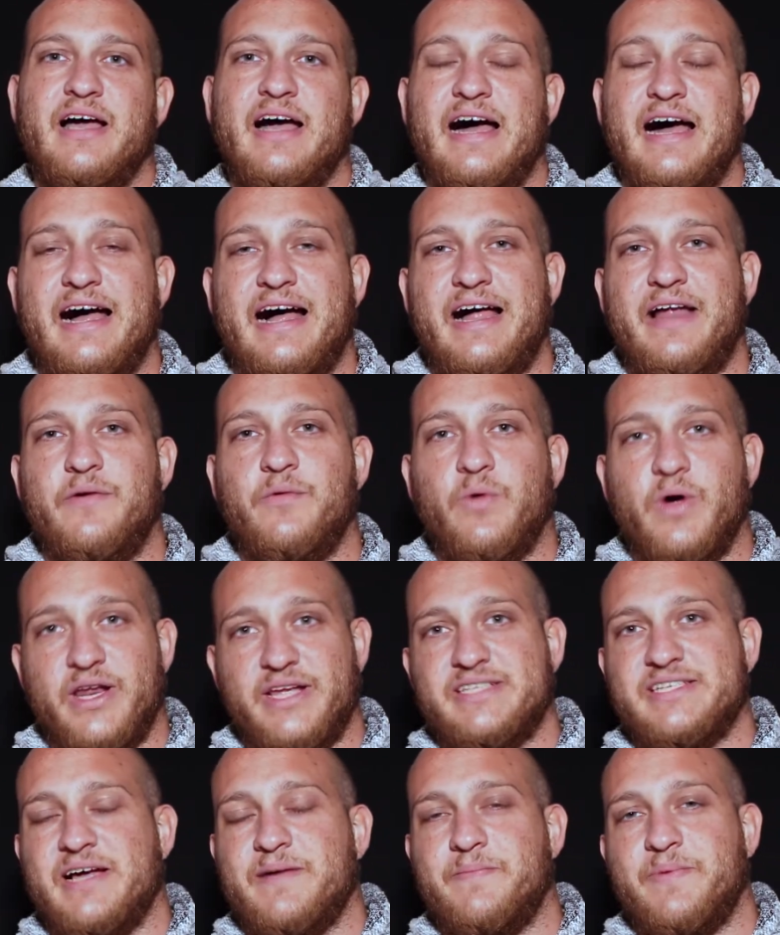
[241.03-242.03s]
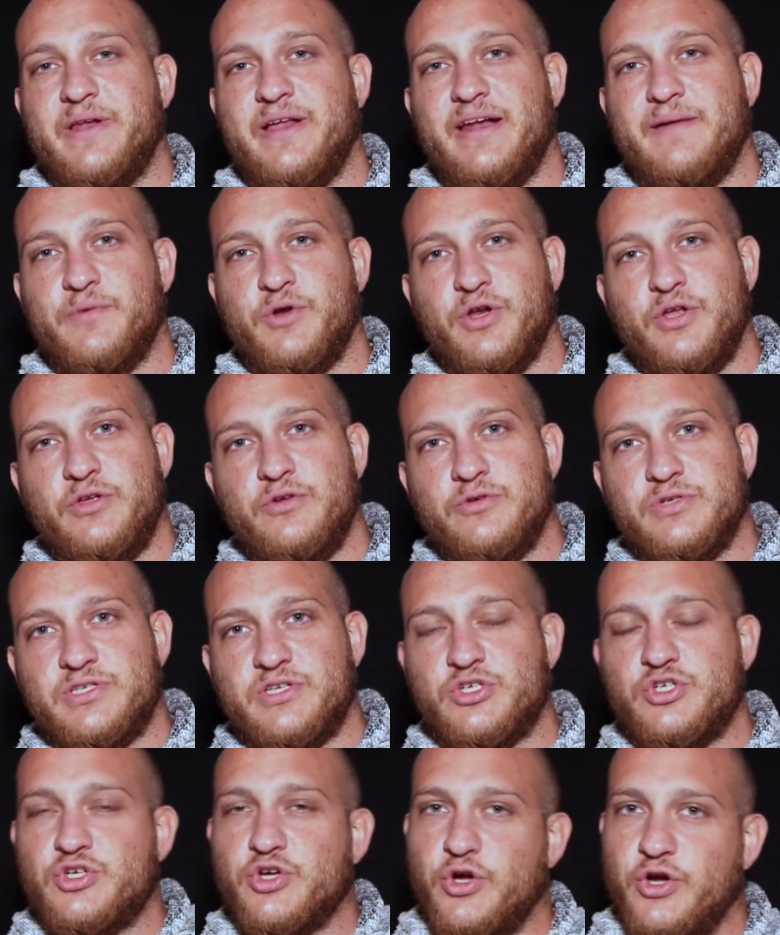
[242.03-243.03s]
And one example that I'm going to use to
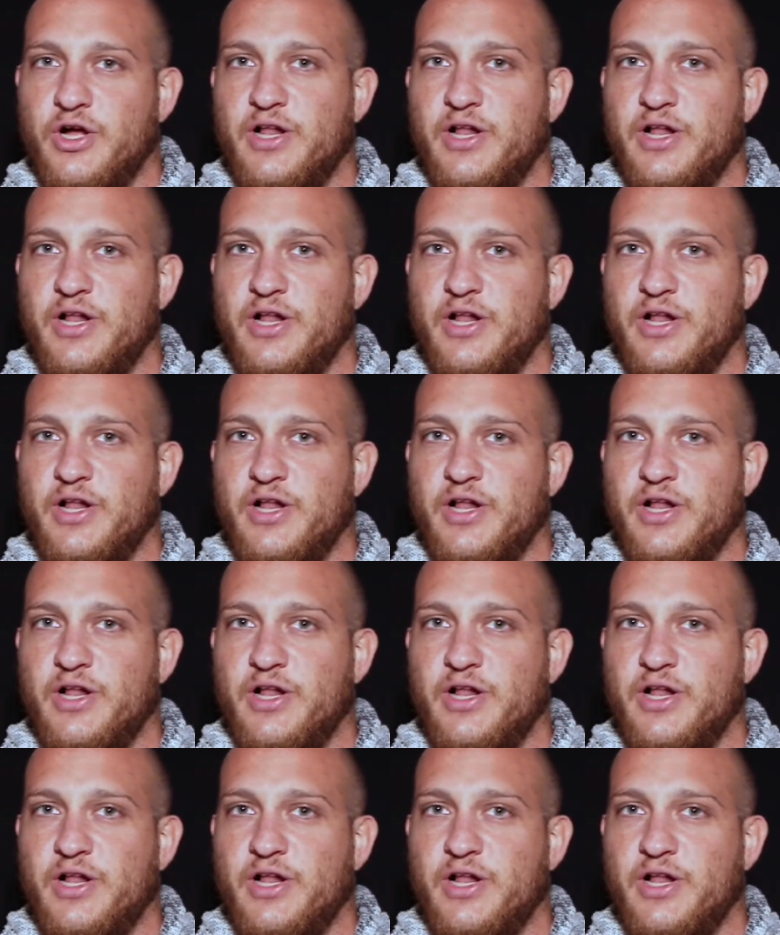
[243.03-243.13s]
show you